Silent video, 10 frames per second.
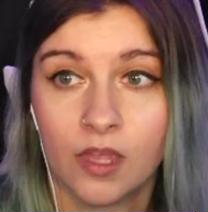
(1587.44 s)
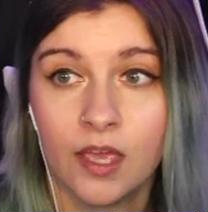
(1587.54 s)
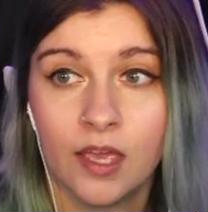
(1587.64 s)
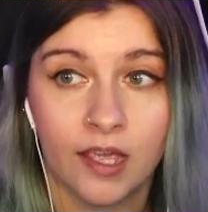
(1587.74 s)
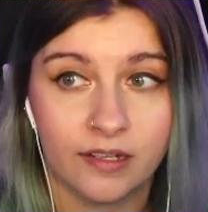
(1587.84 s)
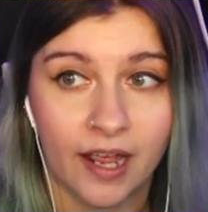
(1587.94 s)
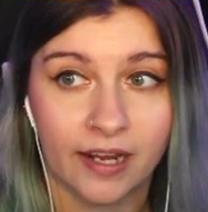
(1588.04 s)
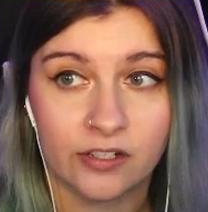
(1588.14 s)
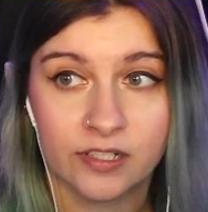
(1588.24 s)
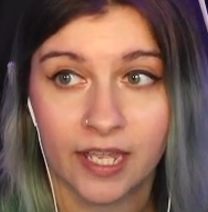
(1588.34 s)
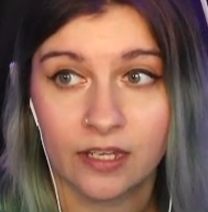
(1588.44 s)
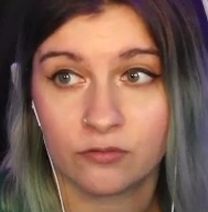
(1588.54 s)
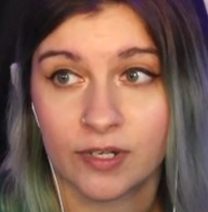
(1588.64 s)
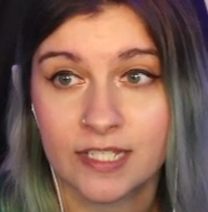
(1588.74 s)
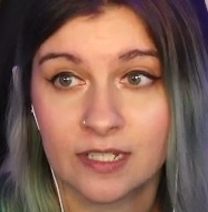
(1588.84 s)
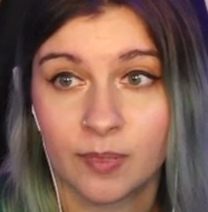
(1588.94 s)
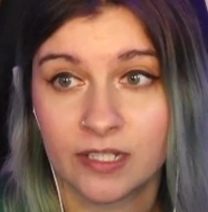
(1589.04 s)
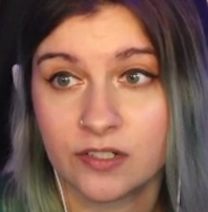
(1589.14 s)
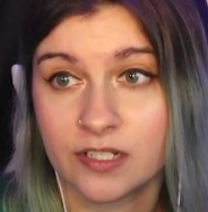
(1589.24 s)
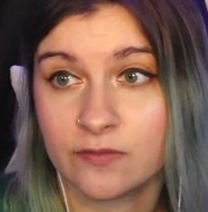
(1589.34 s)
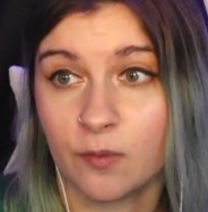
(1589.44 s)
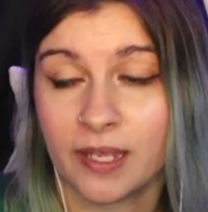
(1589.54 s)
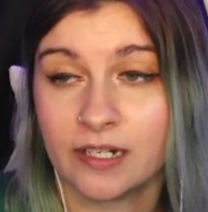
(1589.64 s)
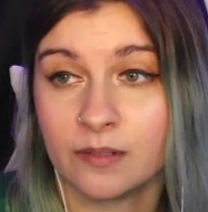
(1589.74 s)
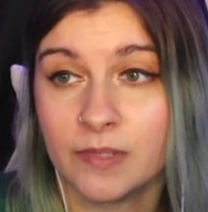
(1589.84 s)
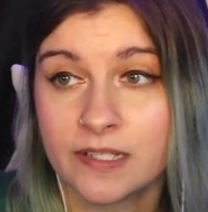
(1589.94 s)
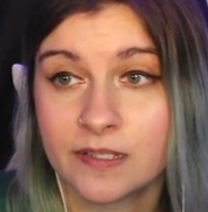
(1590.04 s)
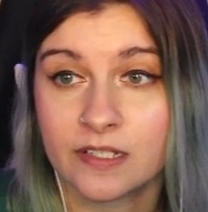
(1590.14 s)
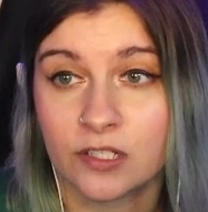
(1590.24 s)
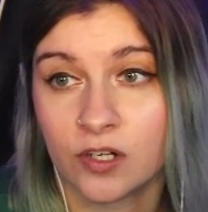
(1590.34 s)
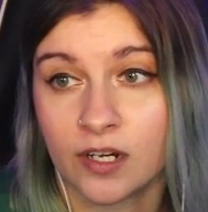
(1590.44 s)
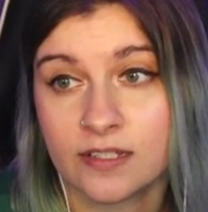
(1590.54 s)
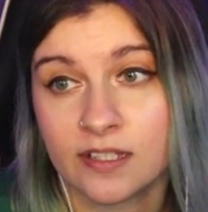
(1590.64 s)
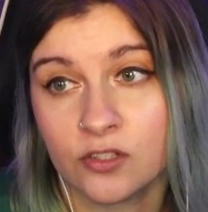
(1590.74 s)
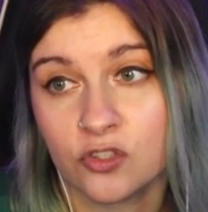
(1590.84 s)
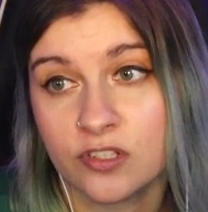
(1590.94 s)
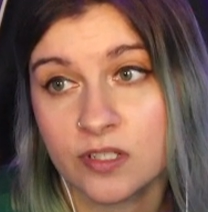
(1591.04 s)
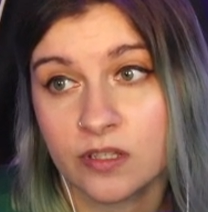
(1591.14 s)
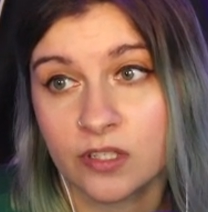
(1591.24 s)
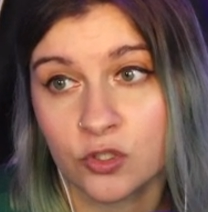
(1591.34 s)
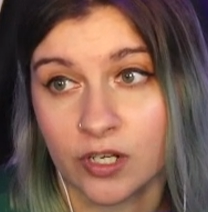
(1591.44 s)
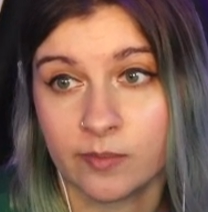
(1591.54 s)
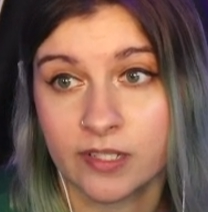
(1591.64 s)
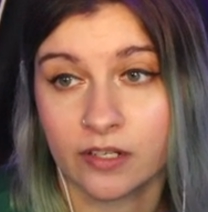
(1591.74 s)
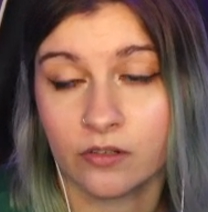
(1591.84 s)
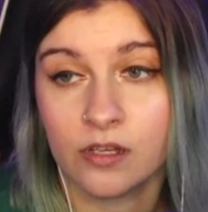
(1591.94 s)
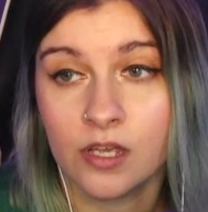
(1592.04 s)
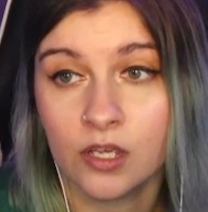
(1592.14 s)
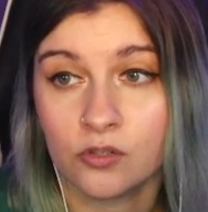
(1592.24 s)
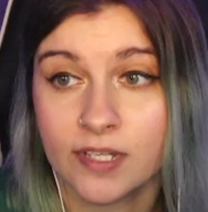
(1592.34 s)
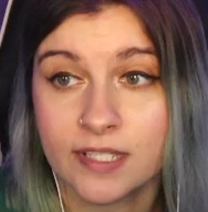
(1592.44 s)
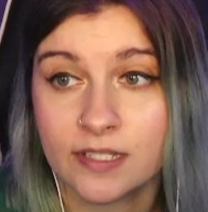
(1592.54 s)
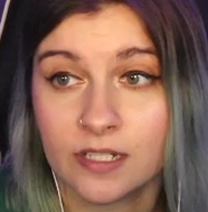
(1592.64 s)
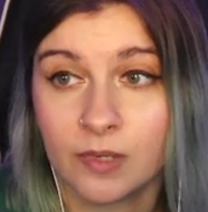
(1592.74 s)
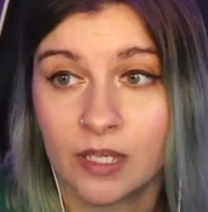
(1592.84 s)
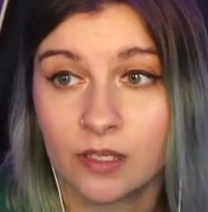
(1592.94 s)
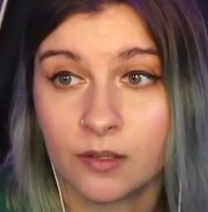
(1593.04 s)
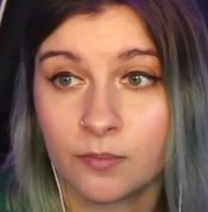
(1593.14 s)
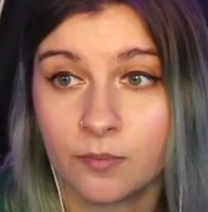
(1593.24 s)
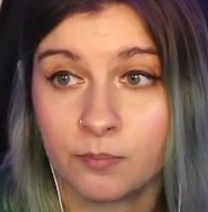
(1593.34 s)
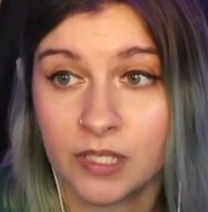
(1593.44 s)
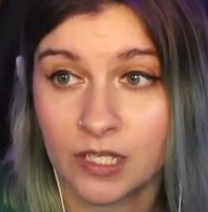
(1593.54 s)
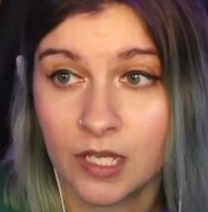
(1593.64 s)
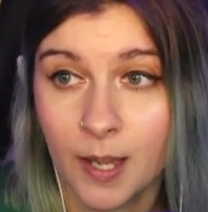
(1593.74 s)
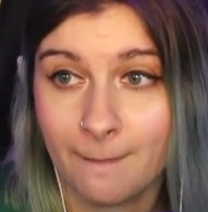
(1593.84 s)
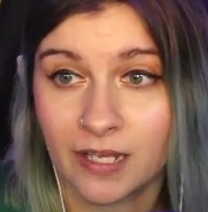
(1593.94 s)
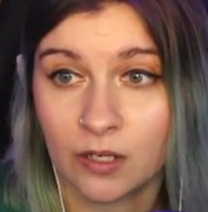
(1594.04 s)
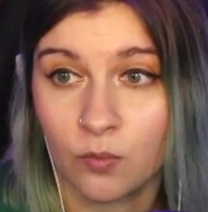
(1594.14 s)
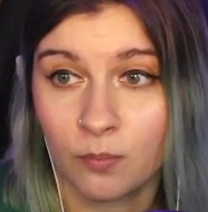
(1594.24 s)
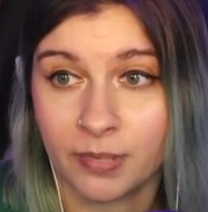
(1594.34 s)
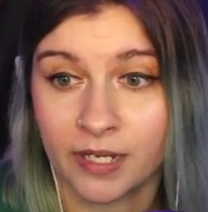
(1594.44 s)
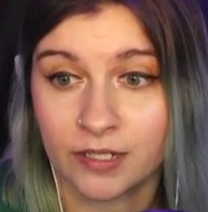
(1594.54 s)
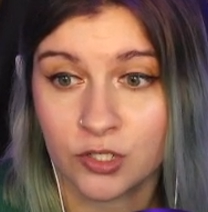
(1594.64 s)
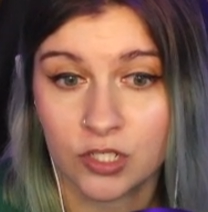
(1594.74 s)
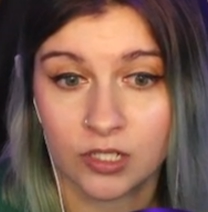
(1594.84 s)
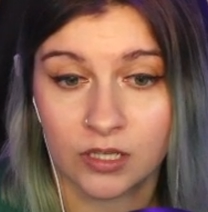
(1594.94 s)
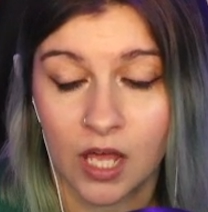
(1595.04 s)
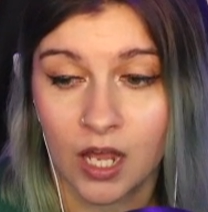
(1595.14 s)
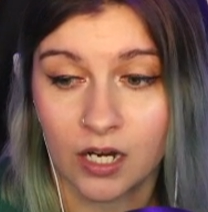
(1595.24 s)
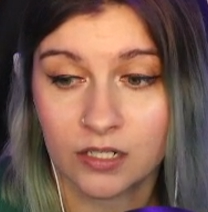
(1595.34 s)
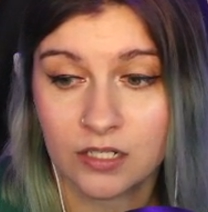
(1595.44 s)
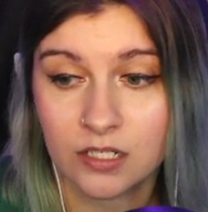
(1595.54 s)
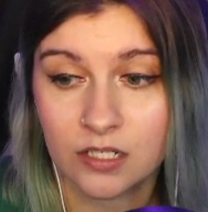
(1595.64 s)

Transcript: An iron gate, rusted by years of abandonment, sits across the entrance to the tram tunnel. Rusted it may be, but it won't budge. Locked.